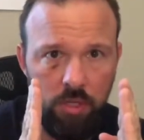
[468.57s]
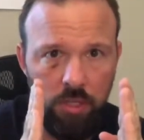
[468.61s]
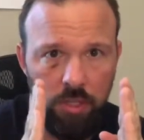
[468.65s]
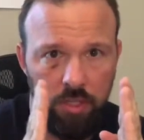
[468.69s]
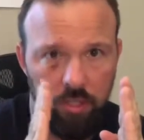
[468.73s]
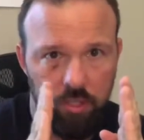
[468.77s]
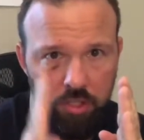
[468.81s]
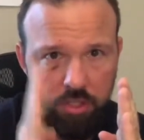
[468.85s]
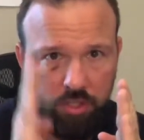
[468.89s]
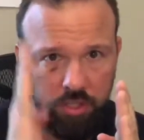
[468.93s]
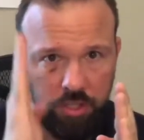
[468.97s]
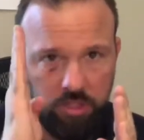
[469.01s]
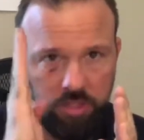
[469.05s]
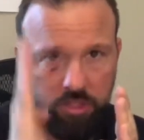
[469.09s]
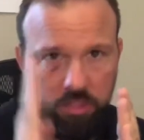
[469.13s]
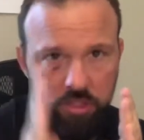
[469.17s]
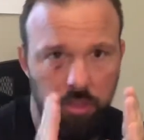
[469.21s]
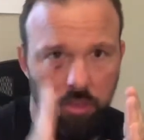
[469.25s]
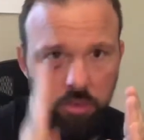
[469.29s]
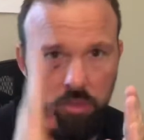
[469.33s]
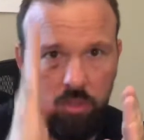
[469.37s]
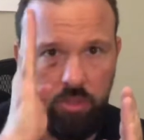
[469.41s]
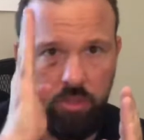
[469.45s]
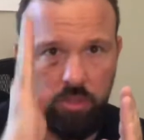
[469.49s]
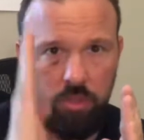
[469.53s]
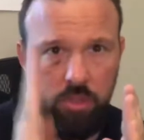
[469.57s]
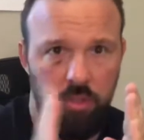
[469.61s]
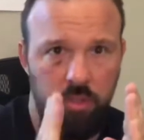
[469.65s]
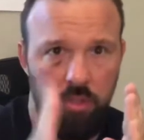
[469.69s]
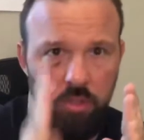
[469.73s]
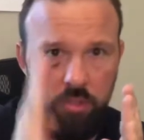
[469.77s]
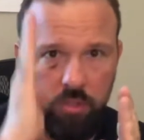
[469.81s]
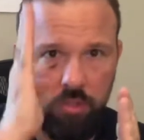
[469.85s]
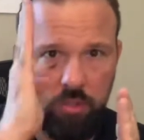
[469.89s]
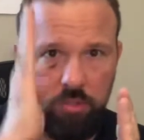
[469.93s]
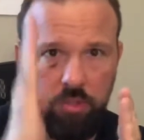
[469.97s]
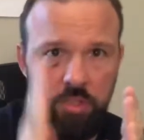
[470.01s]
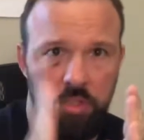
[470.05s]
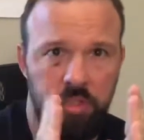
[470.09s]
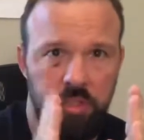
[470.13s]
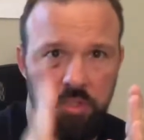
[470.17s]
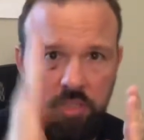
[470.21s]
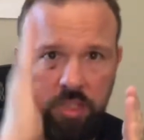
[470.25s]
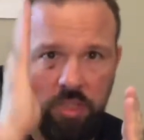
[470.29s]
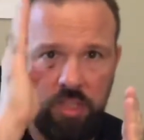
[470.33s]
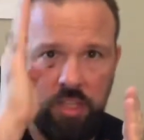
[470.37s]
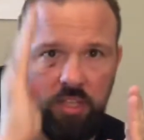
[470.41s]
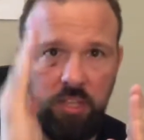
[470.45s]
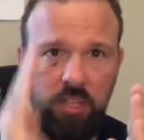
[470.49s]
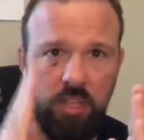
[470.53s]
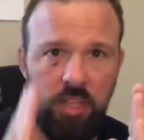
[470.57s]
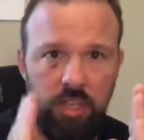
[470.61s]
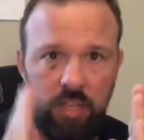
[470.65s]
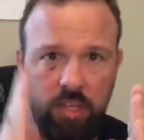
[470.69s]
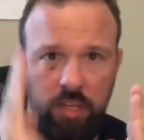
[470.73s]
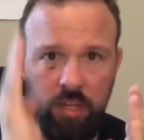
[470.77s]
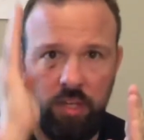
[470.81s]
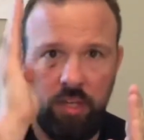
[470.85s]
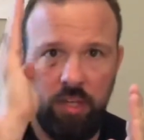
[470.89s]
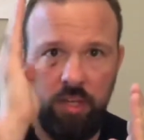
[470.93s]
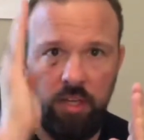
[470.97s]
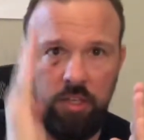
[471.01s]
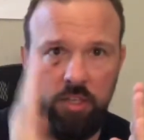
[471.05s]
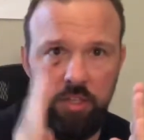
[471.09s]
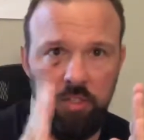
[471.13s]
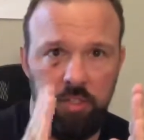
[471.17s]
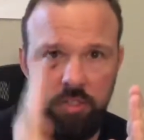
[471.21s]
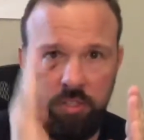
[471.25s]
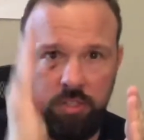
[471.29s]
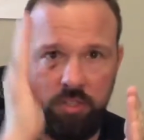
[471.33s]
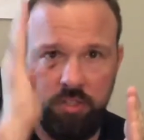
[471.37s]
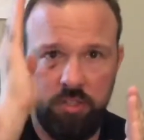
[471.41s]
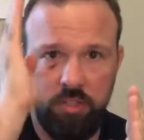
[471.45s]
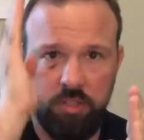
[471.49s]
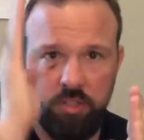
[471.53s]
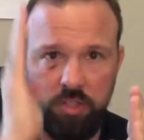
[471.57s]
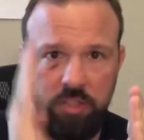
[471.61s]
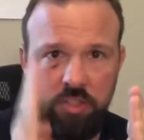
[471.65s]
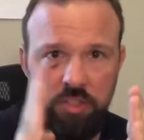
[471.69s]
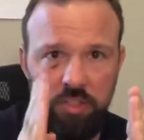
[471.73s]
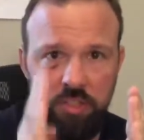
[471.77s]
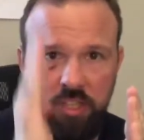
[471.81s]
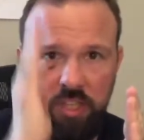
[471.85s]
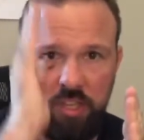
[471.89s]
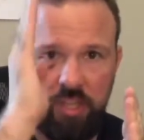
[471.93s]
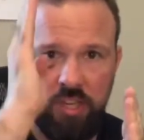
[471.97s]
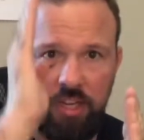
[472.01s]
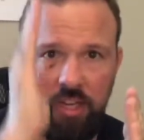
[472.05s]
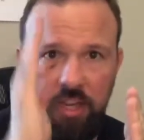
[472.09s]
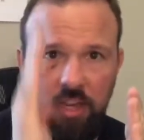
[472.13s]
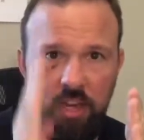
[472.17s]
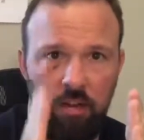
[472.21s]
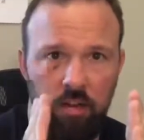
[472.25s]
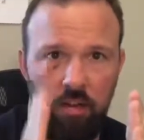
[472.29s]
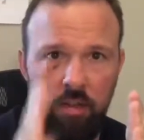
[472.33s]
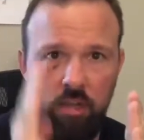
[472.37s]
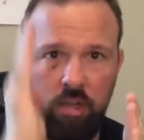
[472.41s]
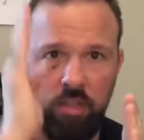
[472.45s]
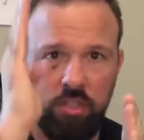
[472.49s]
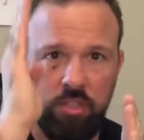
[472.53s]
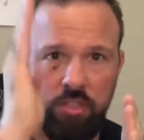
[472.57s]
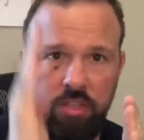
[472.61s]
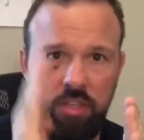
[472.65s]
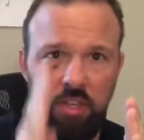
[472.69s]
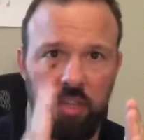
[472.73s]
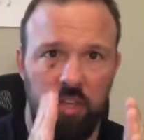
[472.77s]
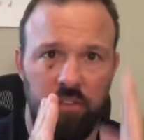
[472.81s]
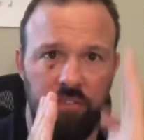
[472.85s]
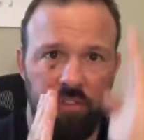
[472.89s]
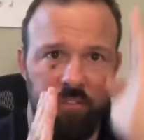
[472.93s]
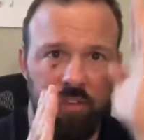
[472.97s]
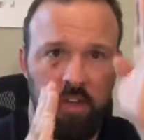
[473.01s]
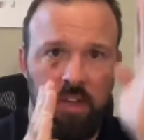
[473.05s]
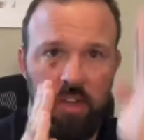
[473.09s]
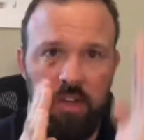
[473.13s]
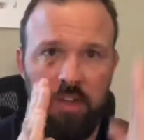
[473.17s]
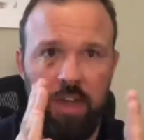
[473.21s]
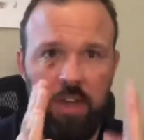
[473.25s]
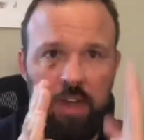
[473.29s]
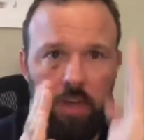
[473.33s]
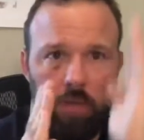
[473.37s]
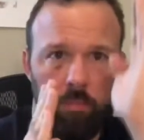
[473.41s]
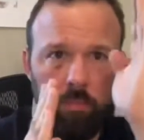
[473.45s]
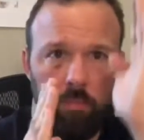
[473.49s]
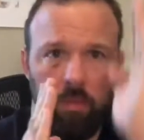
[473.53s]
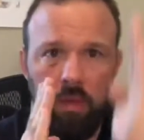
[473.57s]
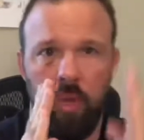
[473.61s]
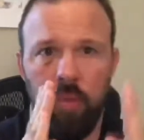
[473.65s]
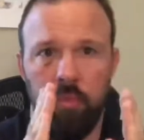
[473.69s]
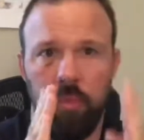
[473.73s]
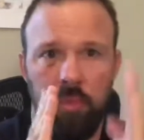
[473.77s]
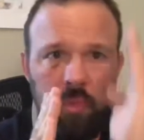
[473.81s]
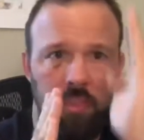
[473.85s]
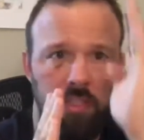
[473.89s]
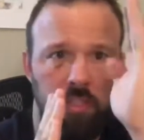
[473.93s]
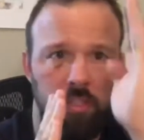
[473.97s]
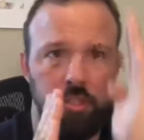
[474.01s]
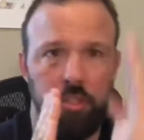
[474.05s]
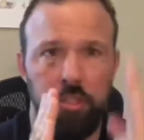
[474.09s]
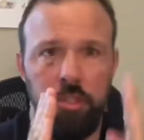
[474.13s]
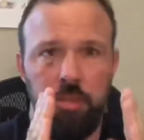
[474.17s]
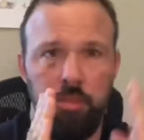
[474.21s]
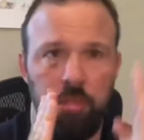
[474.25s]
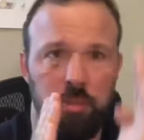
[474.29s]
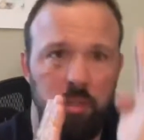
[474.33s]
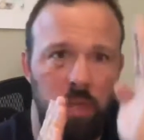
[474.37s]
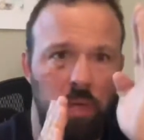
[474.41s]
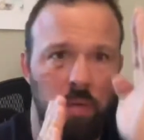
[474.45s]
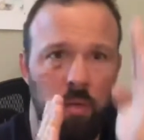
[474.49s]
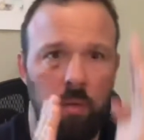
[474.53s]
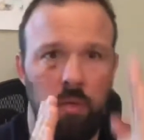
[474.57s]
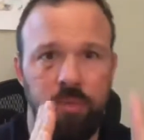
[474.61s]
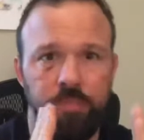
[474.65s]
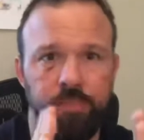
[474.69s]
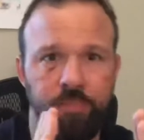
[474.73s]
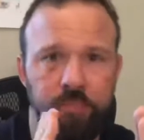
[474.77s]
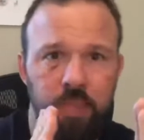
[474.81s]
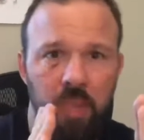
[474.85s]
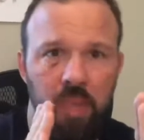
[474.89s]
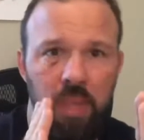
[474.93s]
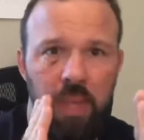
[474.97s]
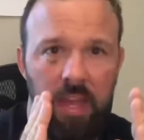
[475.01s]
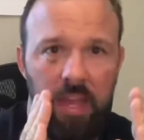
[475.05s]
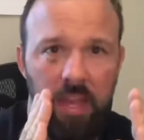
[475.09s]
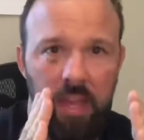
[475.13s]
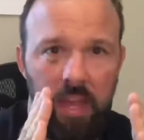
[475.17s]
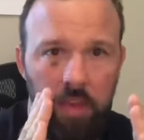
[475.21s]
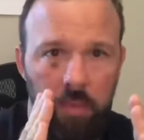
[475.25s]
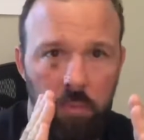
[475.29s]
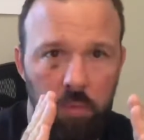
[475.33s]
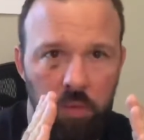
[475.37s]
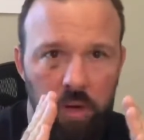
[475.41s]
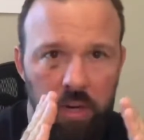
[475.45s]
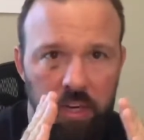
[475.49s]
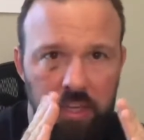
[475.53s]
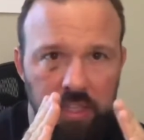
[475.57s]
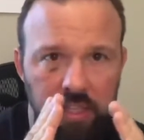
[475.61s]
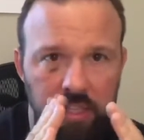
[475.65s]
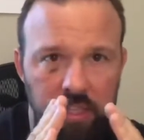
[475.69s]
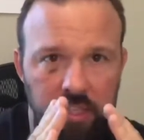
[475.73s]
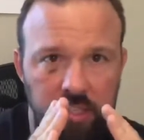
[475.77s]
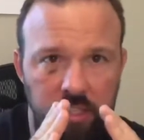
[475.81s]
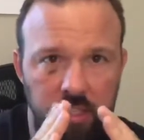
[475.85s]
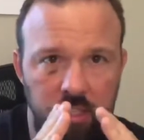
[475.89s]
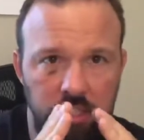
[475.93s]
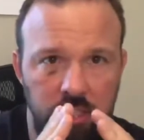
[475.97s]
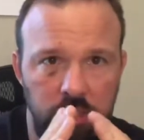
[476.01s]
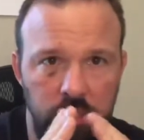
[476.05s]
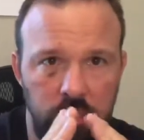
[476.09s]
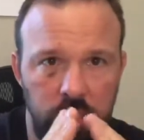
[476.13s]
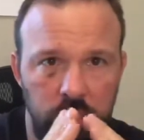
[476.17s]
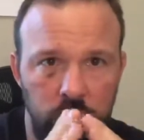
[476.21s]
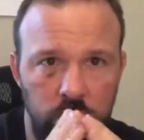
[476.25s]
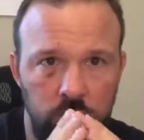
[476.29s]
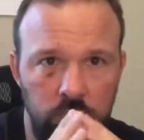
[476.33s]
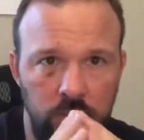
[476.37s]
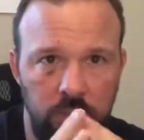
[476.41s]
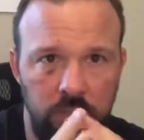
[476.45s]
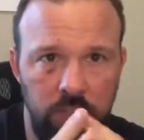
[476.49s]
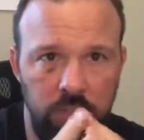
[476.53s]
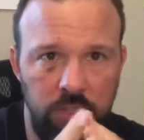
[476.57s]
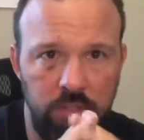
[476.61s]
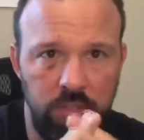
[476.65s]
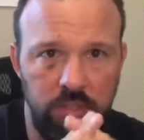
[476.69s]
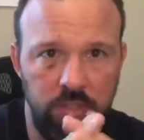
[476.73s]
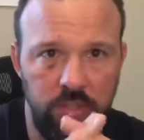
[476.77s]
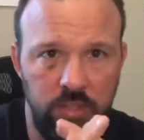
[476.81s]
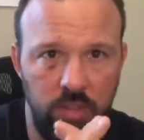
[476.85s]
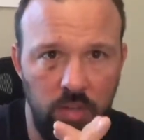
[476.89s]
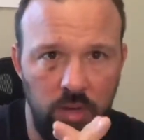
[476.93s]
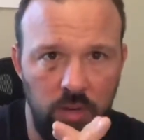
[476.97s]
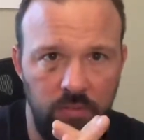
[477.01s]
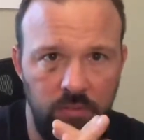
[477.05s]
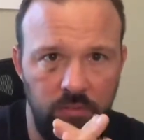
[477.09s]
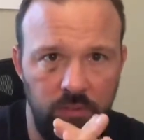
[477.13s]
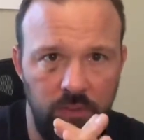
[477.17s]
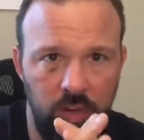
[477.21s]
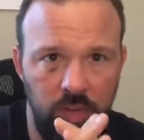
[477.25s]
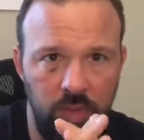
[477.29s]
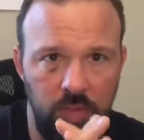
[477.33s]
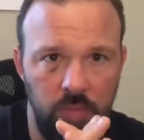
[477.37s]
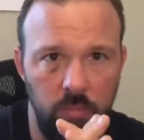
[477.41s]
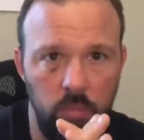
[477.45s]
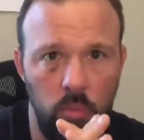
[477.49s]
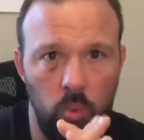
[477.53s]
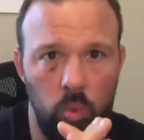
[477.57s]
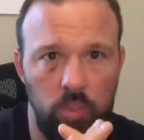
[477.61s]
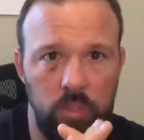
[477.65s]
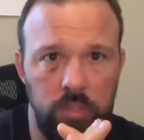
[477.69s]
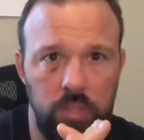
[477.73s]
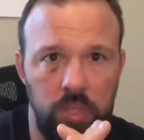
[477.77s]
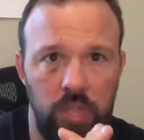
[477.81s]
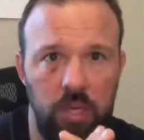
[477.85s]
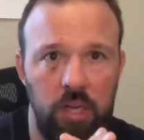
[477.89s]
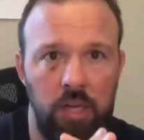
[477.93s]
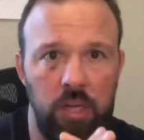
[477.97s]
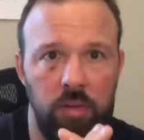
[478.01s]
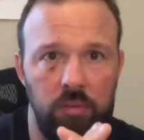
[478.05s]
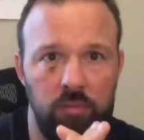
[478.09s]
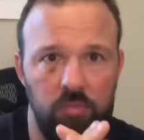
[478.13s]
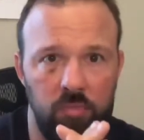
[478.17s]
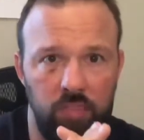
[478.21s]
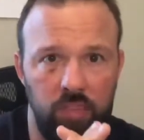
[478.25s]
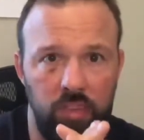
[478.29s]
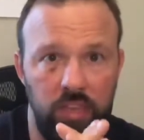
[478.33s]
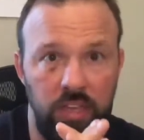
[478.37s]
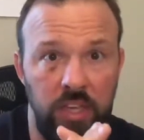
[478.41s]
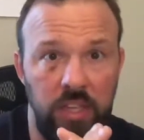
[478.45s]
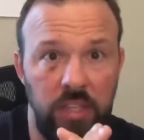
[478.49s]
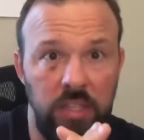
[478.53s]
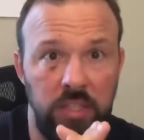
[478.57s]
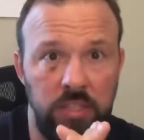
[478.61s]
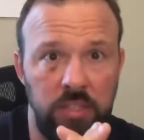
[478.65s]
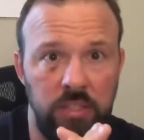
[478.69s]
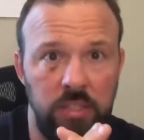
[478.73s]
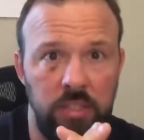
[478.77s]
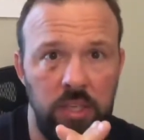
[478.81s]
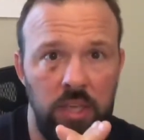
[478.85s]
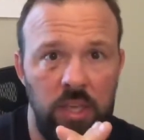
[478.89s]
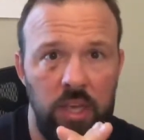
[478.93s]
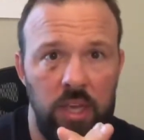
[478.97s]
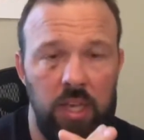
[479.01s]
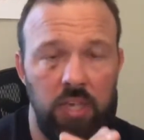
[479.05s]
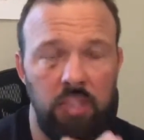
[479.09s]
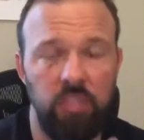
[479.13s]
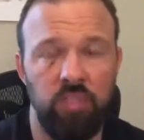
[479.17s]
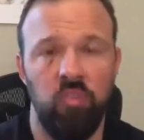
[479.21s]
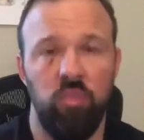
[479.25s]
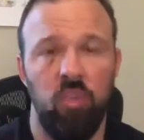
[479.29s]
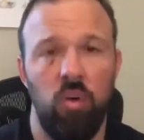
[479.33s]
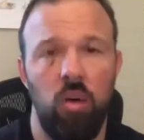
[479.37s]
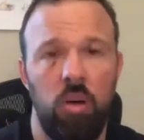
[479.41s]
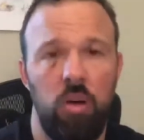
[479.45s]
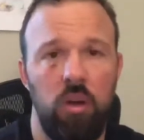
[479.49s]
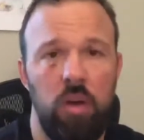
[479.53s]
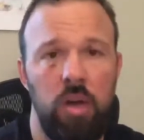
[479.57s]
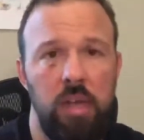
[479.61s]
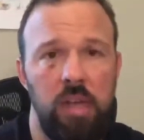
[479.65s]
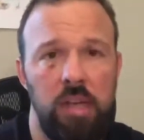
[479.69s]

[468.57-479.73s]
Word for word: Like she's doing, she's like sh she's taking care of her stuff. I'm I'm getting the gyms going, and what I need to do is start finding more time for this as far